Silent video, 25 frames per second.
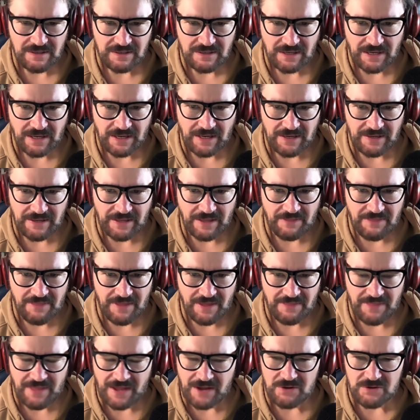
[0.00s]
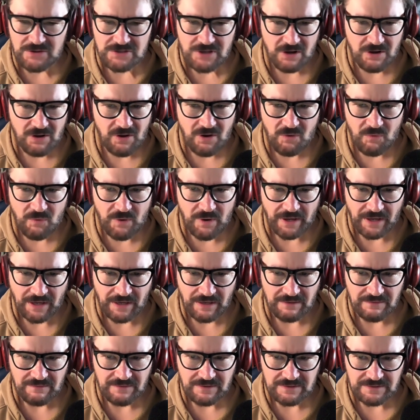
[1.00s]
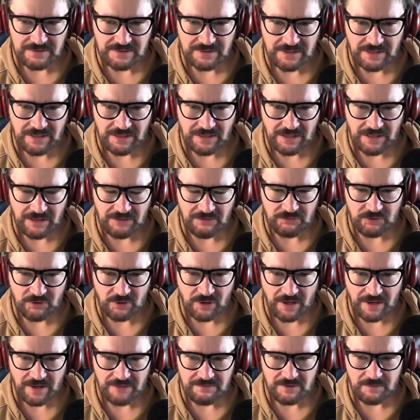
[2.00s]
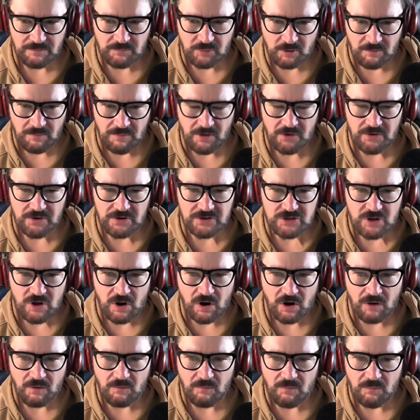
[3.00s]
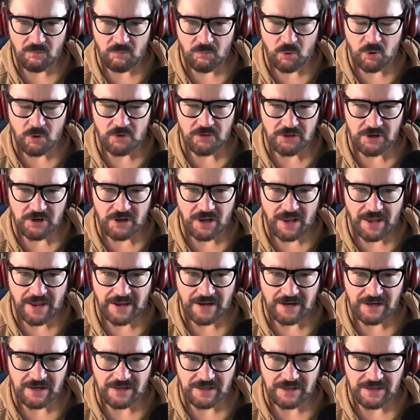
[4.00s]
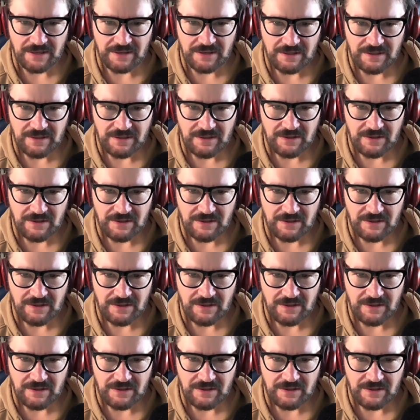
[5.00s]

and that goes a long way. If you're like promoters are more than likely